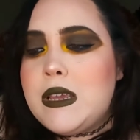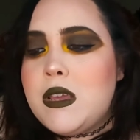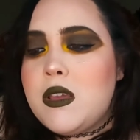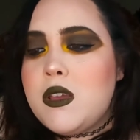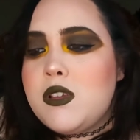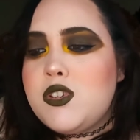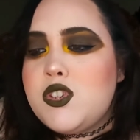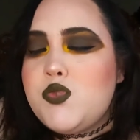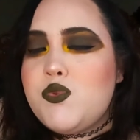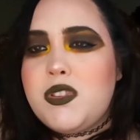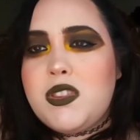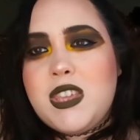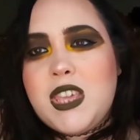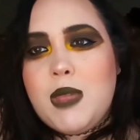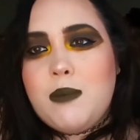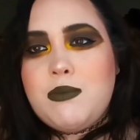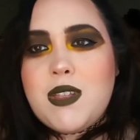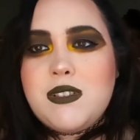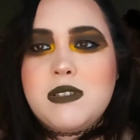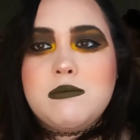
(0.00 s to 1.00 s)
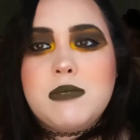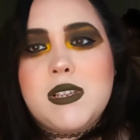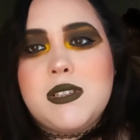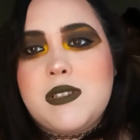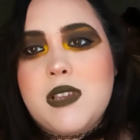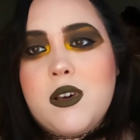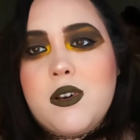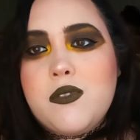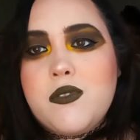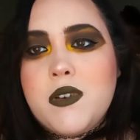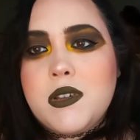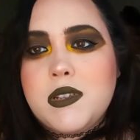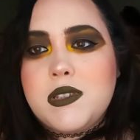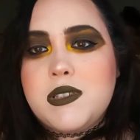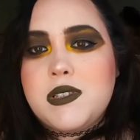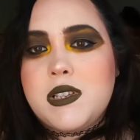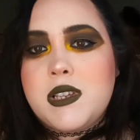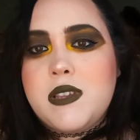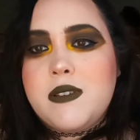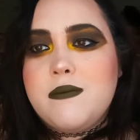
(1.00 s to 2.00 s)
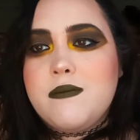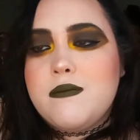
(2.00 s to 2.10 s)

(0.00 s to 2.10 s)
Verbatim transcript: just rather keep that to myself, honestly.